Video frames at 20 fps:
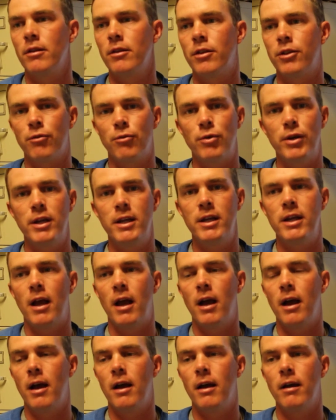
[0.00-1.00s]
Three,
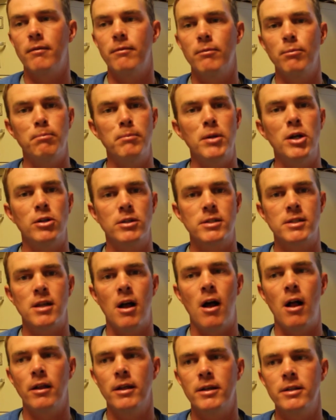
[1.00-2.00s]
milk
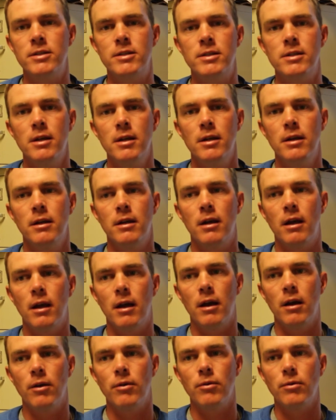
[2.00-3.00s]
solids.
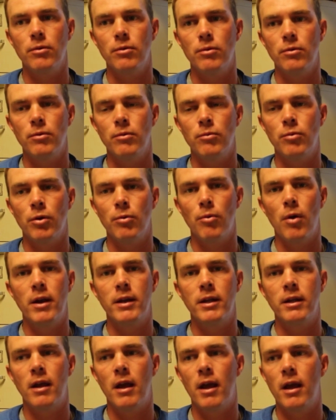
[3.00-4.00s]
We're
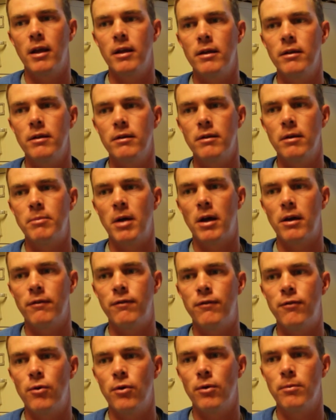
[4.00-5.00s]
running about a
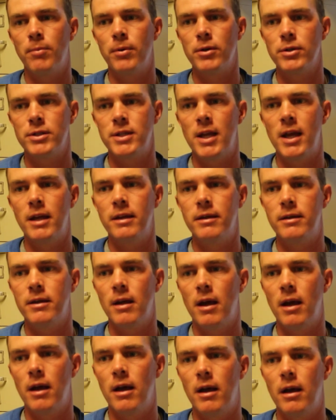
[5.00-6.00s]

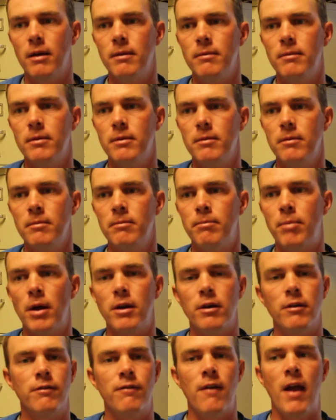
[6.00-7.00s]
4%
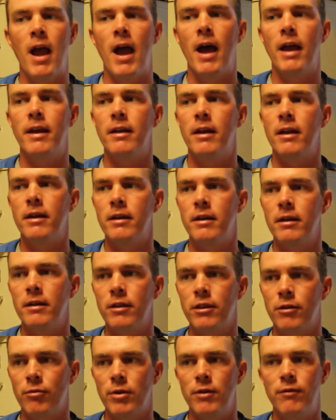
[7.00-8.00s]
butter fat and a
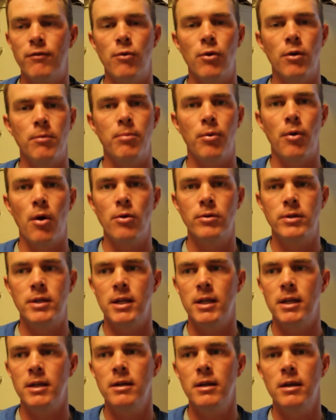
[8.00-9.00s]
3/4
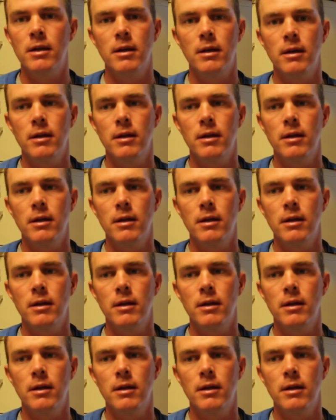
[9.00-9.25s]
protein